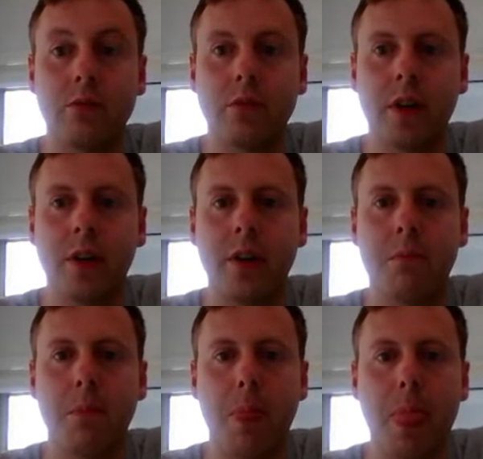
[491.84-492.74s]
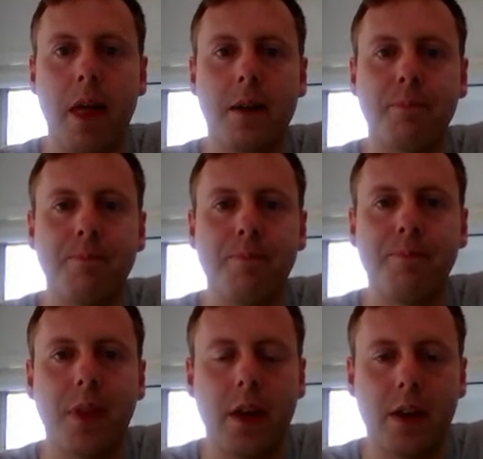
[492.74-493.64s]
Oh, there
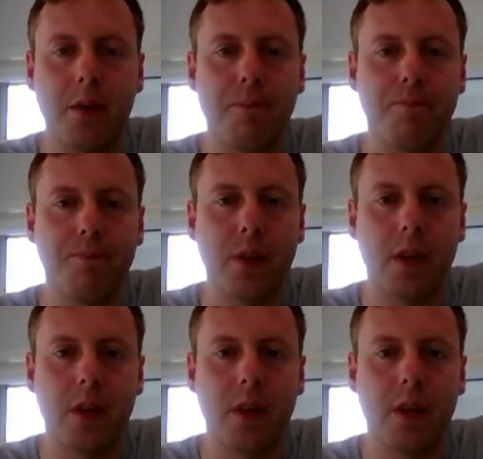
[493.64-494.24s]
I am.